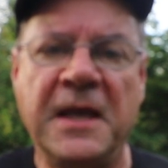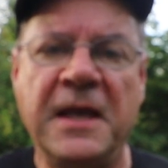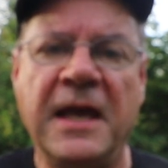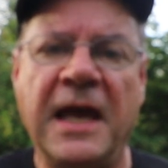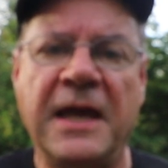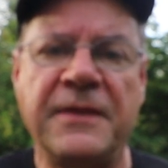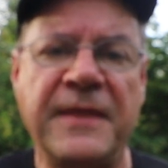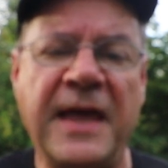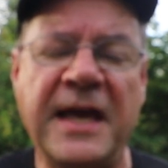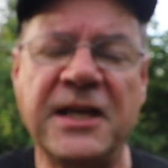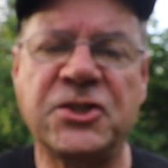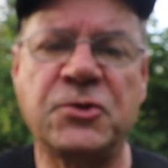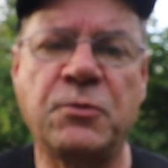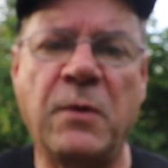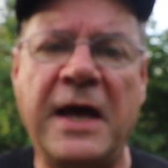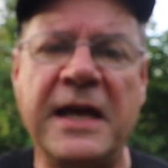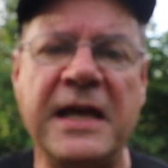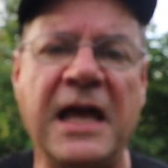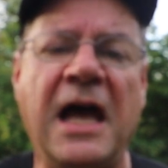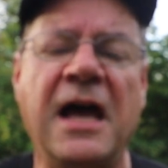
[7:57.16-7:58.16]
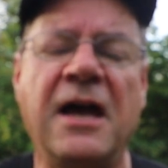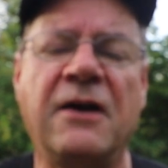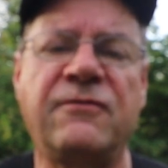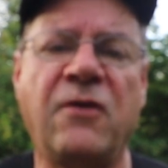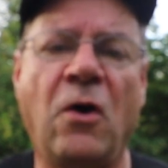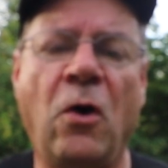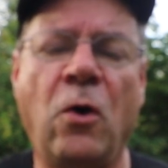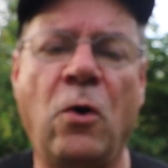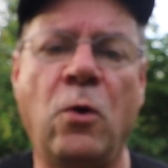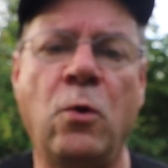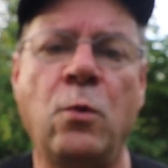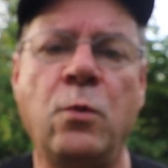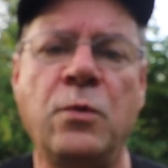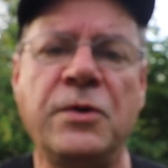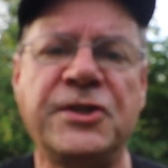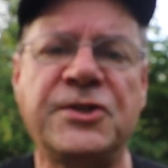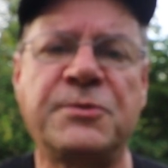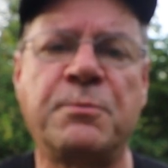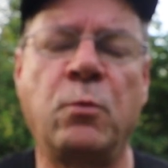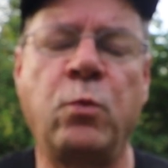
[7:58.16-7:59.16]
And that's why I have
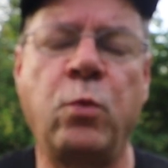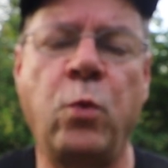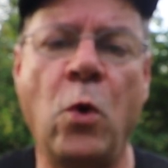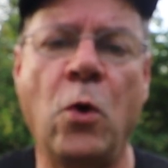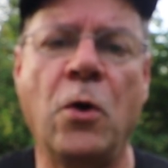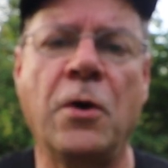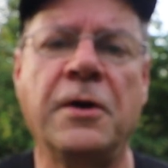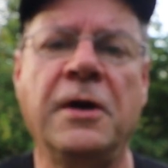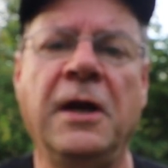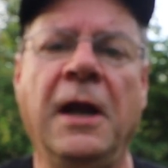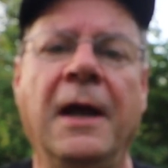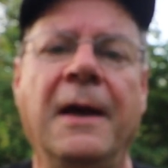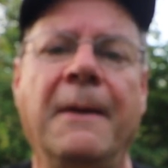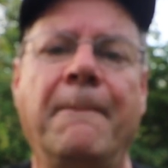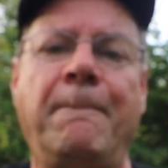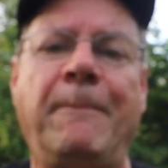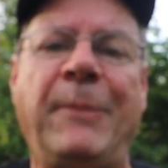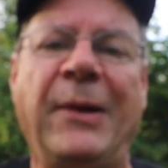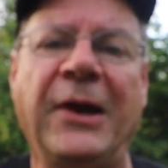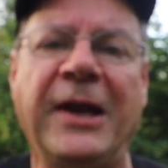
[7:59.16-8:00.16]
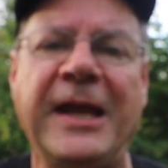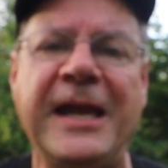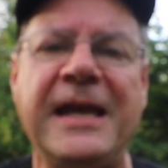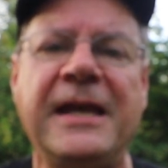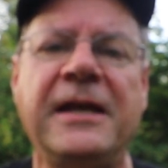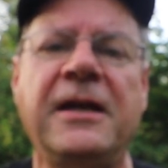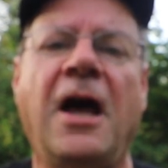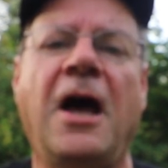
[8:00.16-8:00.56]
always worn plain,